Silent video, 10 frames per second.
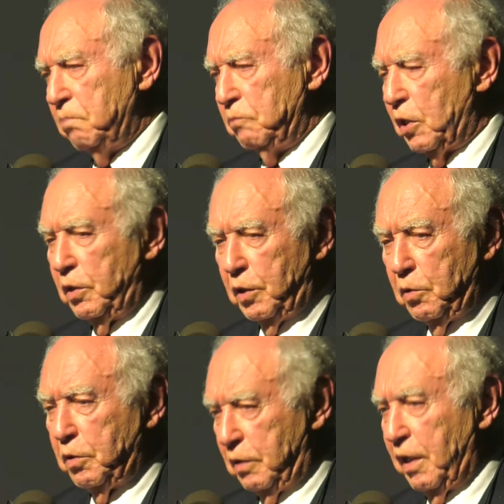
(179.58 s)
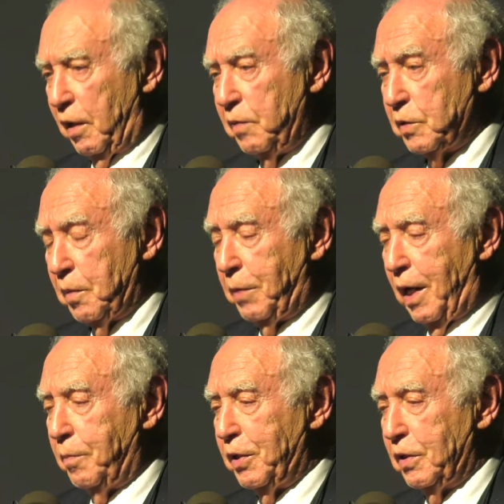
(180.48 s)
Continued, you know, he was a
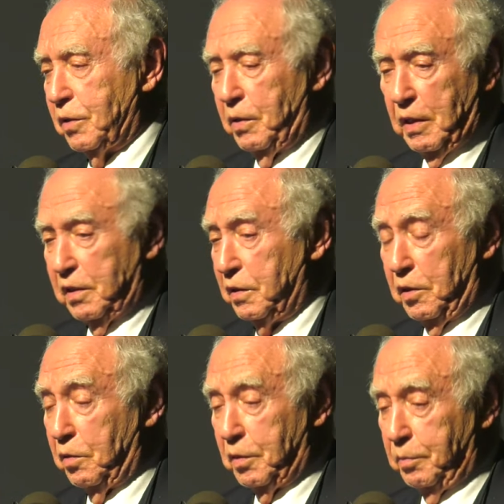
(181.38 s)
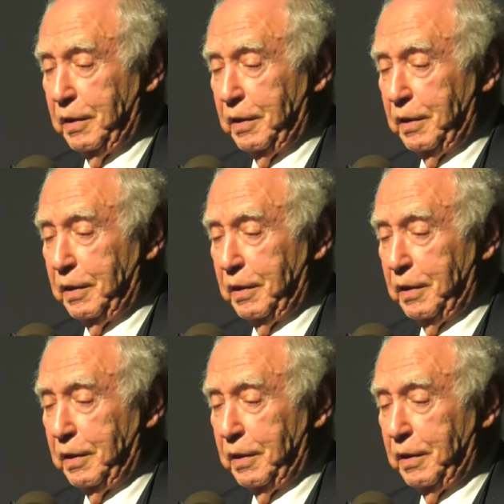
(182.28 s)
barber, so he continued to